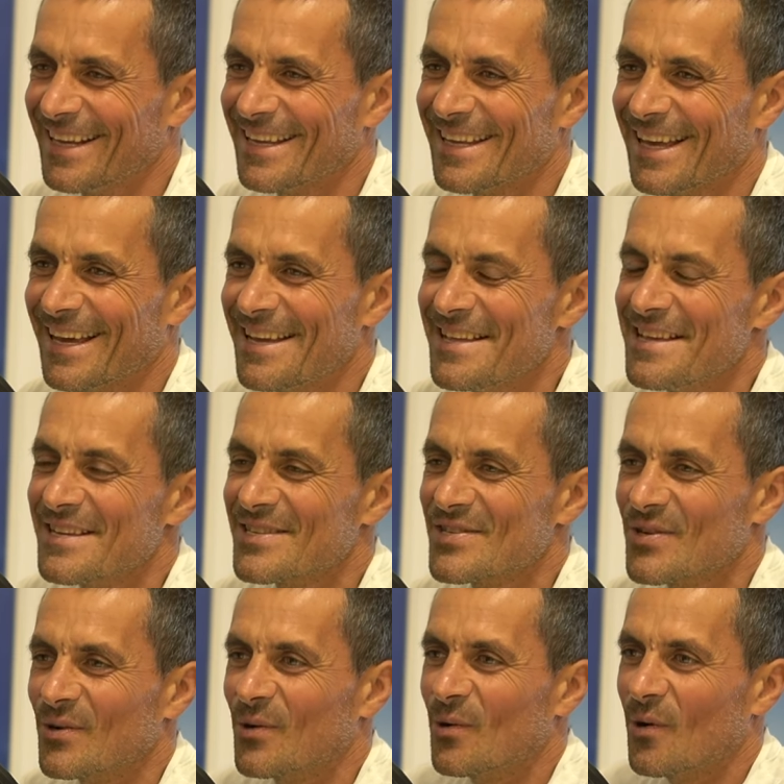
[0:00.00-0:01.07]
Yeah. yeah.
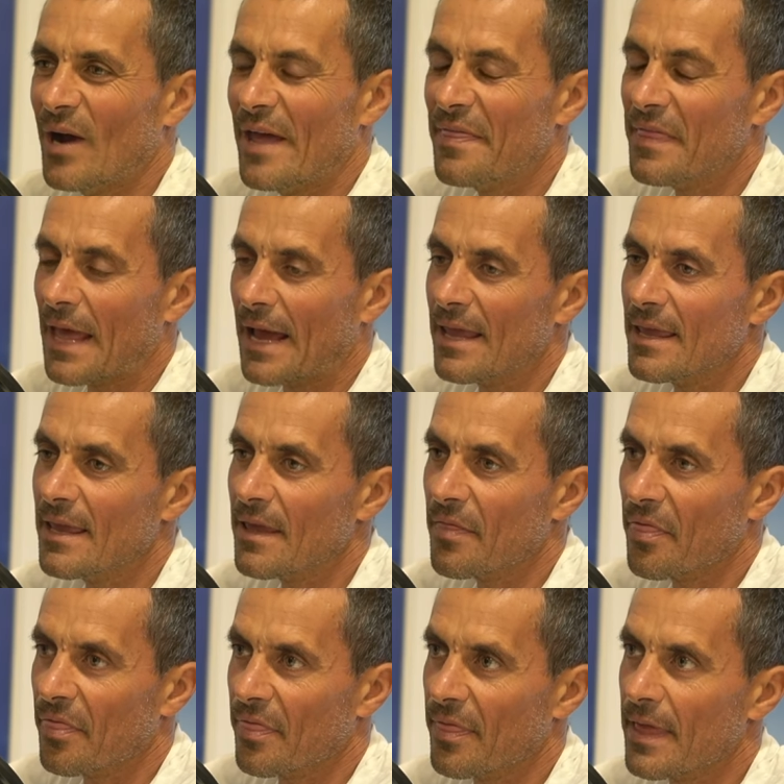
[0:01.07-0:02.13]
So and I
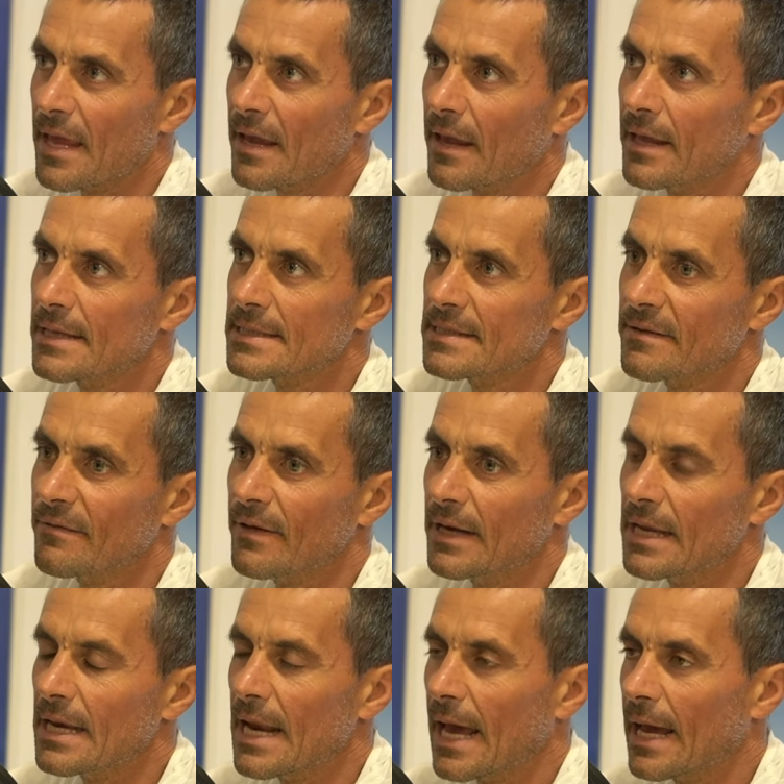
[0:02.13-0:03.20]
think is
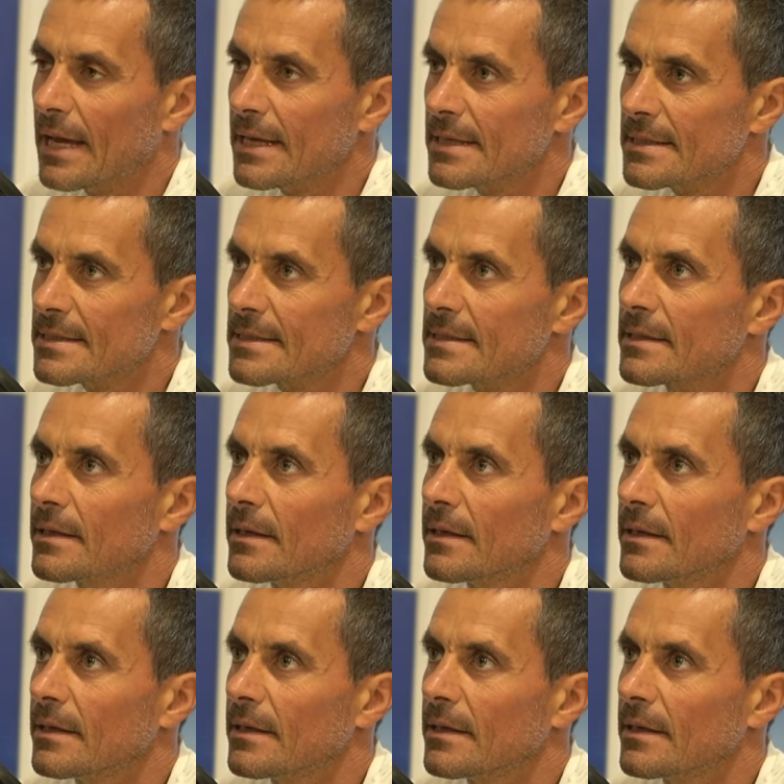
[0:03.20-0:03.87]
very nice.